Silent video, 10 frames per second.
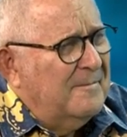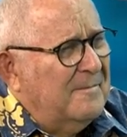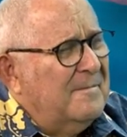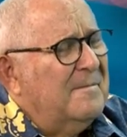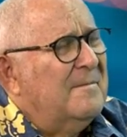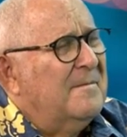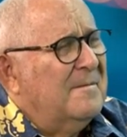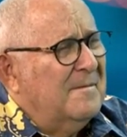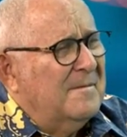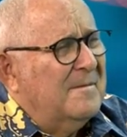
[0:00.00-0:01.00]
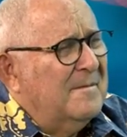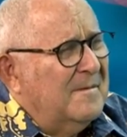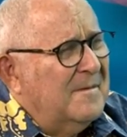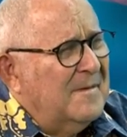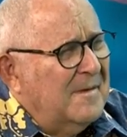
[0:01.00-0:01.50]

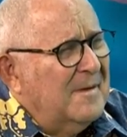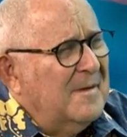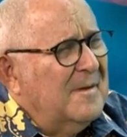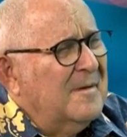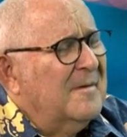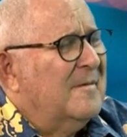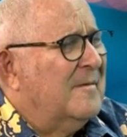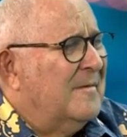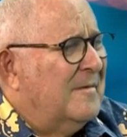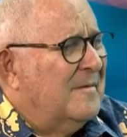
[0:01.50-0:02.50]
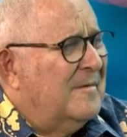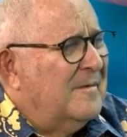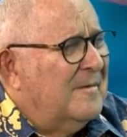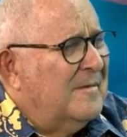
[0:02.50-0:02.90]
The person shown says nothing.